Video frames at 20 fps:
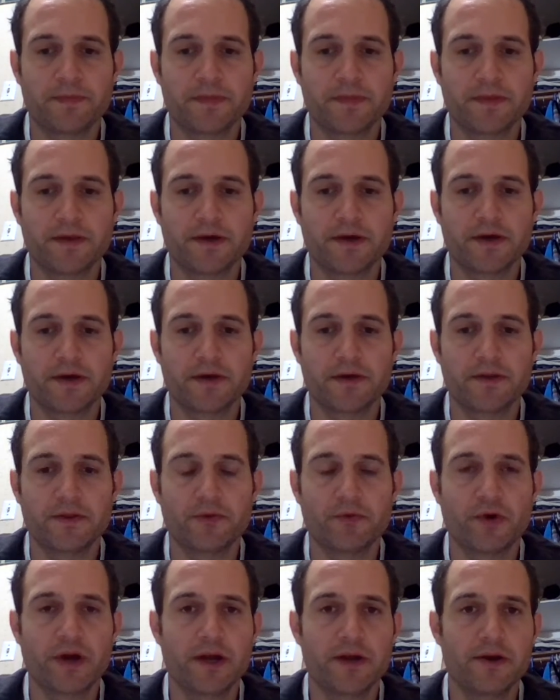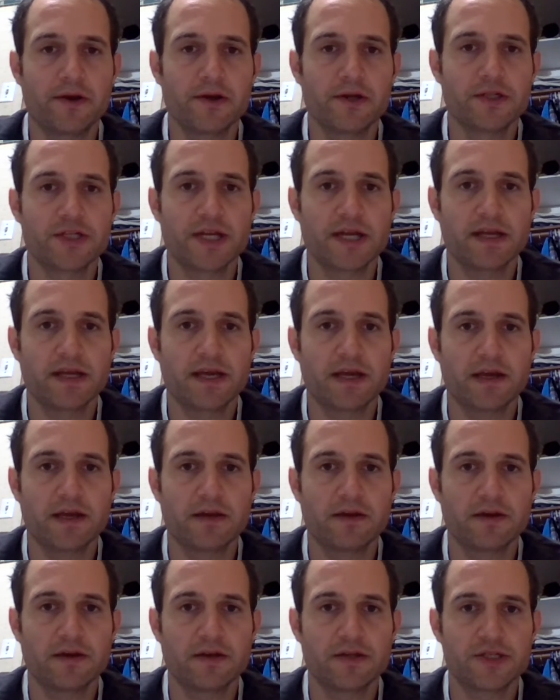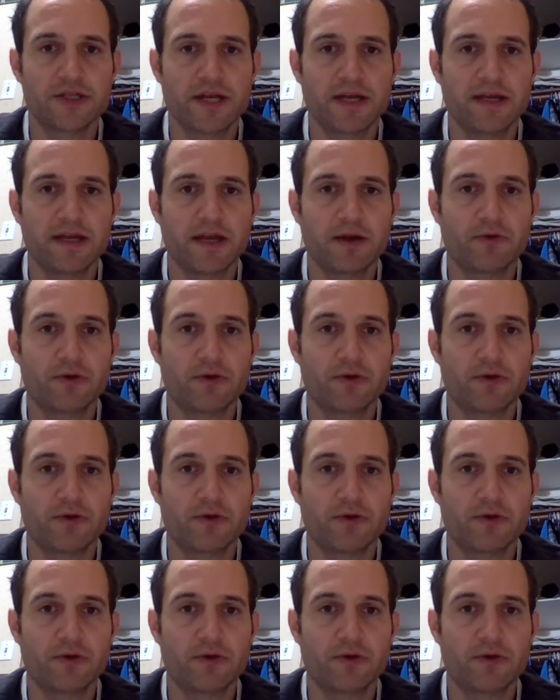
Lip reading: The writer J.K.